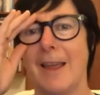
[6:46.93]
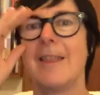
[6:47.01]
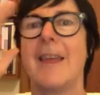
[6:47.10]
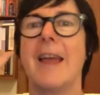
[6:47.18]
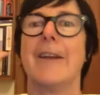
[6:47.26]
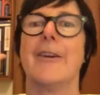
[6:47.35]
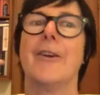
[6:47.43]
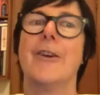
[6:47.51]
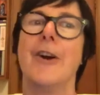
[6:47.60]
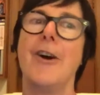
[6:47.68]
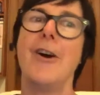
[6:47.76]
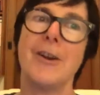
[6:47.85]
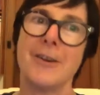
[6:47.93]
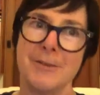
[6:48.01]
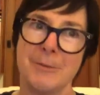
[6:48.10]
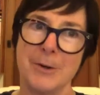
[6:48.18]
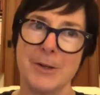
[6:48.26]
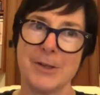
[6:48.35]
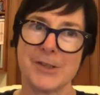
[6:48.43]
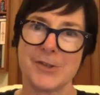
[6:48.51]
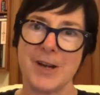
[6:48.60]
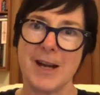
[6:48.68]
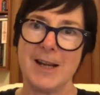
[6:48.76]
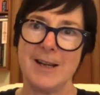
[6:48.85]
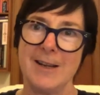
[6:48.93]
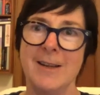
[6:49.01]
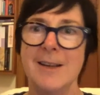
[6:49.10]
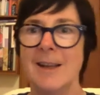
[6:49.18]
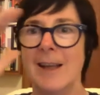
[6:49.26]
thank God we're in Australia.